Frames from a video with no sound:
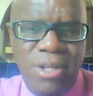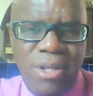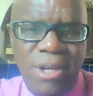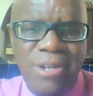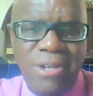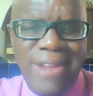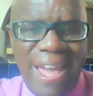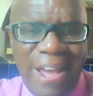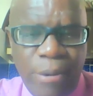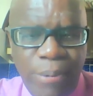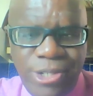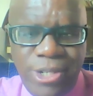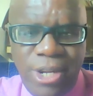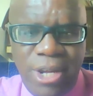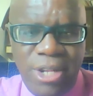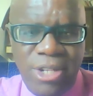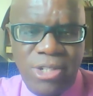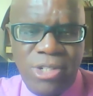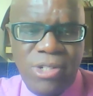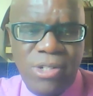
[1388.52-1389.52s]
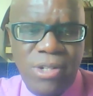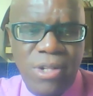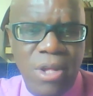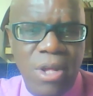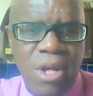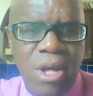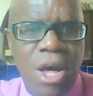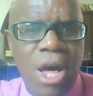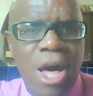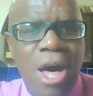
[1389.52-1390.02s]
inequities,
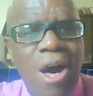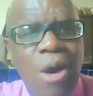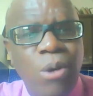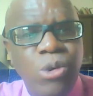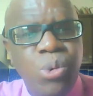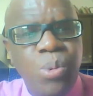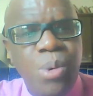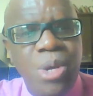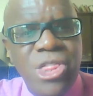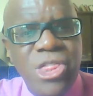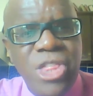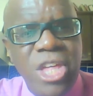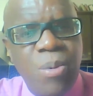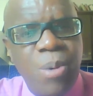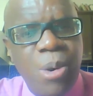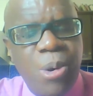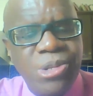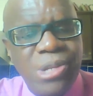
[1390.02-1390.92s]
how do we think we're